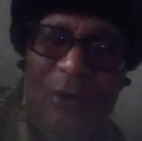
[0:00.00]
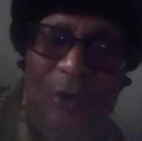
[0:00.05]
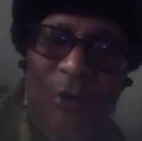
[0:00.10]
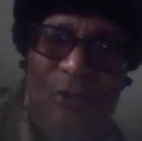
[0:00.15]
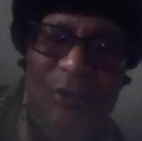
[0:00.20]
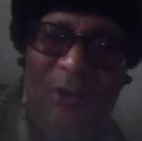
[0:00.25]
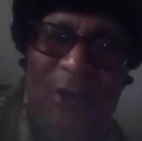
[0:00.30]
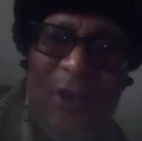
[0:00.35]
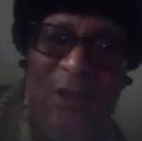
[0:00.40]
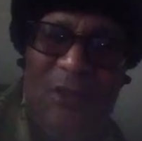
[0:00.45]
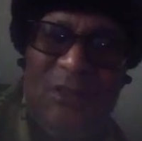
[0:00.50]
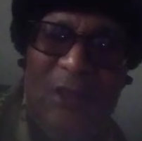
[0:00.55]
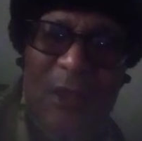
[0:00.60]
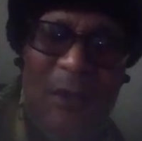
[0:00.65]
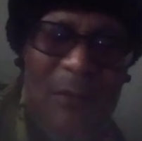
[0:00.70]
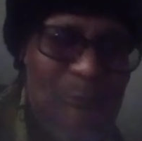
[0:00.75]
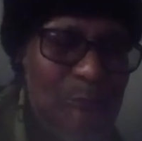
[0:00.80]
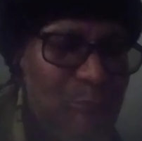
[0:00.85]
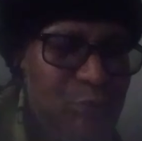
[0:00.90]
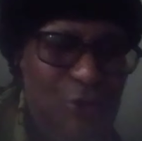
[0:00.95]
Okay,
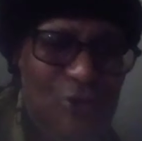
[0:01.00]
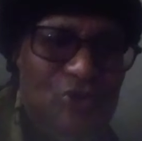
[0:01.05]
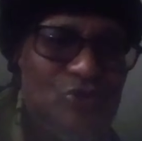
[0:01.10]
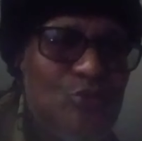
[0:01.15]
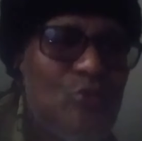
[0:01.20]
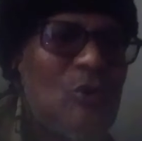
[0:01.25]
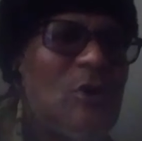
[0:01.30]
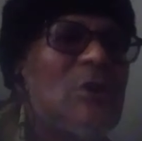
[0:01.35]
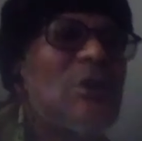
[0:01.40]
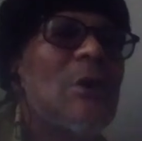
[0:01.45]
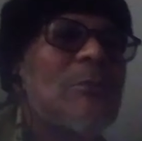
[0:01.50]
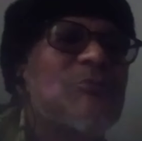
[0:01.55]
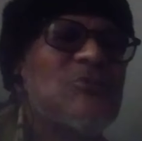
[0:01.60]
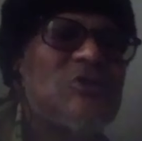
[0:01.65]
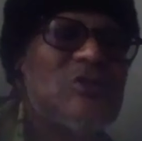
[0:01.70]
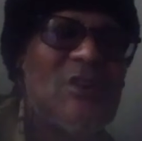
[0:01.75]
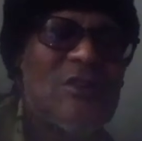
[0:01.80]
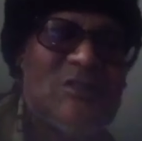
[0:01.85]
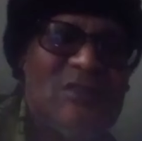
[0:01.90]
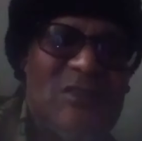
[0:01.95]
they push one up
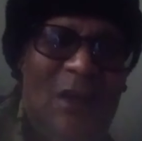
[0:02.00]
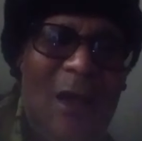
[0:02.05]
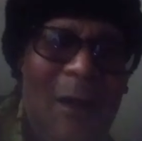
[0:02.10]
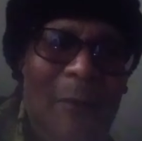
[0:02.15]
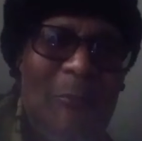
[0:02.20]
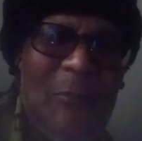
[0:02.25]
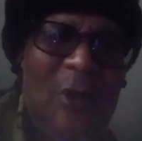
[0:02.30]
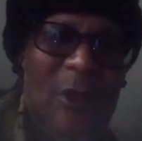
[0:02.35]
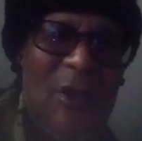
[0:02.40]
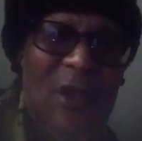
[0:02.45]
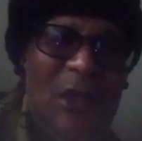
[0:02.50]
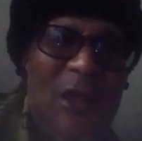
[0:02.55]
to the top,